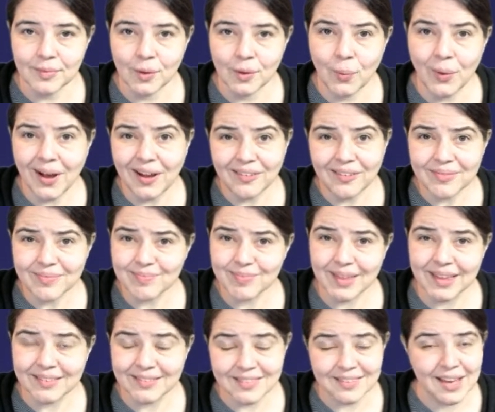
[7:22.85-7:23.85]
well,
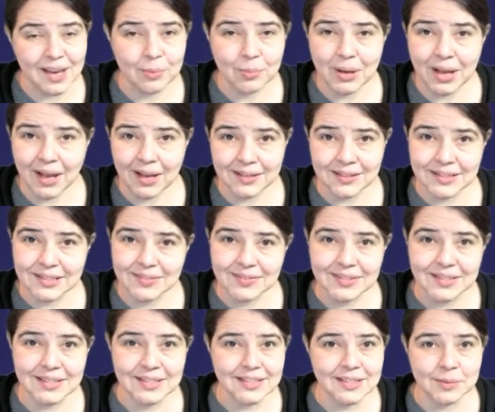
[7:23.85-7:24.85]
the same kinds of
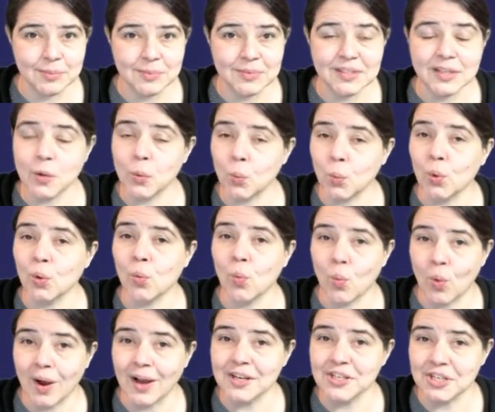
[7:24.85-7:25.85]
systems that we're
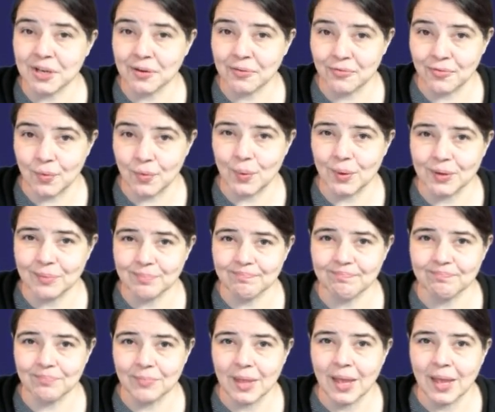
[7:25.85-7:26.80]
watching form